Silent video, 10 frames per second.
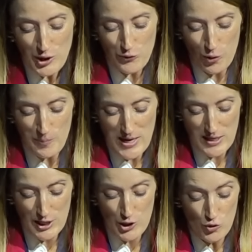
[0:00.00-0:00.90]
you for
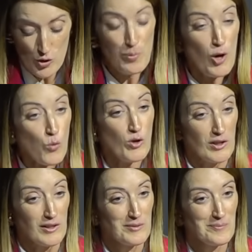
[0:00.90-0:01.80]
making Europe local.
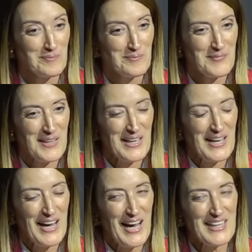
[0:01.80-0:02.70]

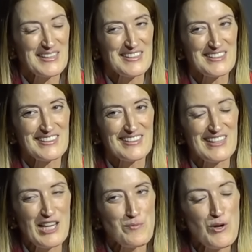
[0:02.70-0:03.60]
And
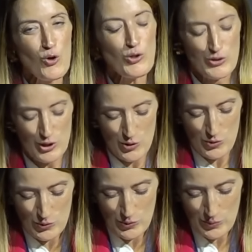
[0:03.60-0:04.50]
let me
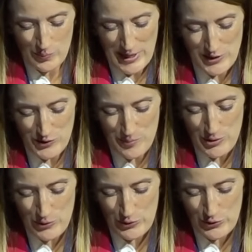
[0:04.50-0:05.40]
also pay
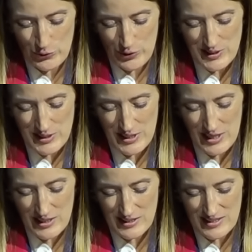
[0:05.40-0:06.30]
tribute to this
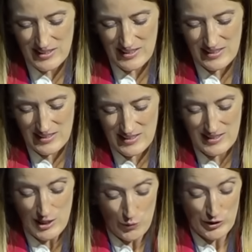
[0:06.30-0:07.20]
year's
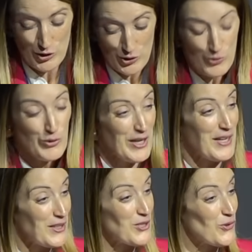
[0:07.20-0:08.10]
distinguished jury
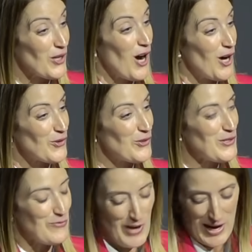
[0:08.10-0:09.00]
in this regard, who
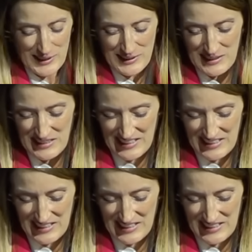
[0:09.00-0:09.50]
reflect